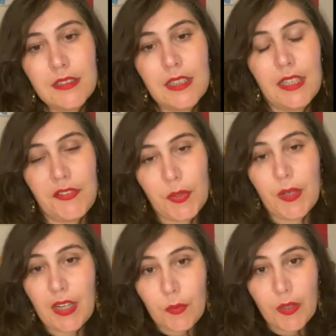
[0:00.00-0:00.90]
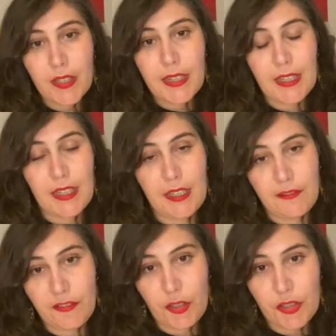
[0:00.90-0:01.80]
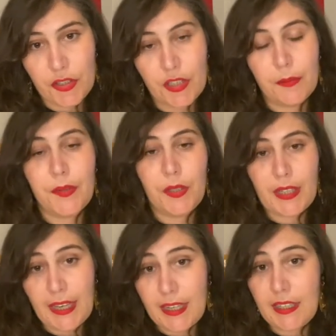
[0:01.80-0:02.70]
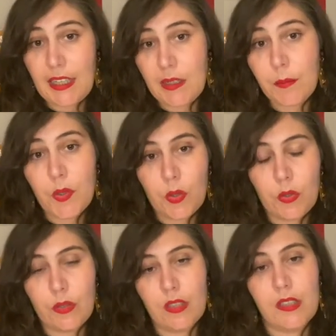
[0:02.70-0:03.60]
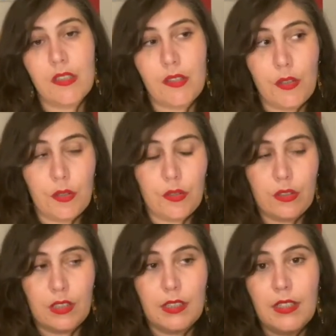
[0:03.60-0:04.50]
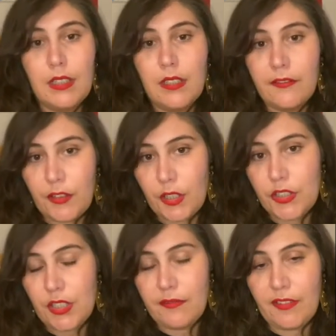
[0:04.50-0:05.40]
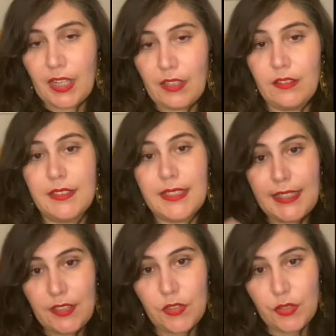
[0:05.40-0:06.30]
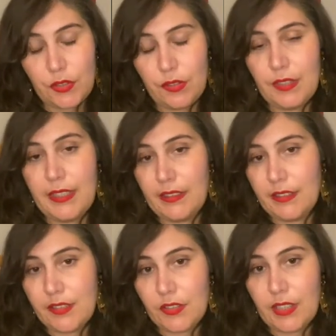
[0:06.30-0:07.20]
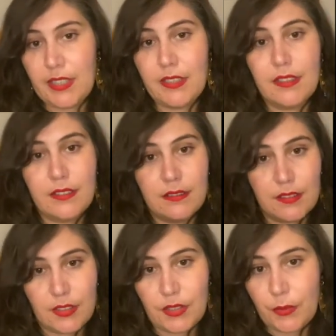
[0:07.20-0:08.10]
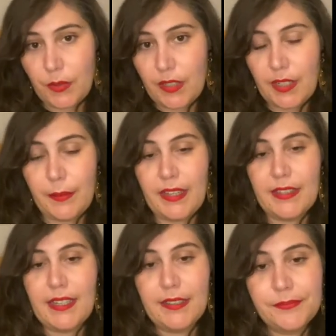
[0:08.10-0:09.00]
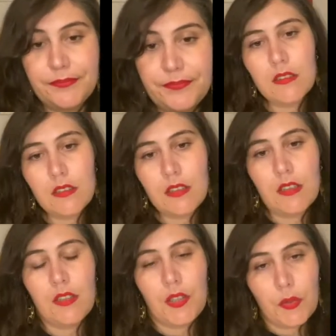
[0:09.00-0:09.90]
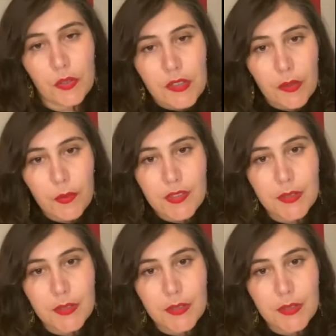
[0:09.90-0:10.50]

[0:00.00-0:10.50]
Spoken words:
If you are working in Photoshop, you can import your Photoshop files into Illustrator, so don't worry about that. You also want to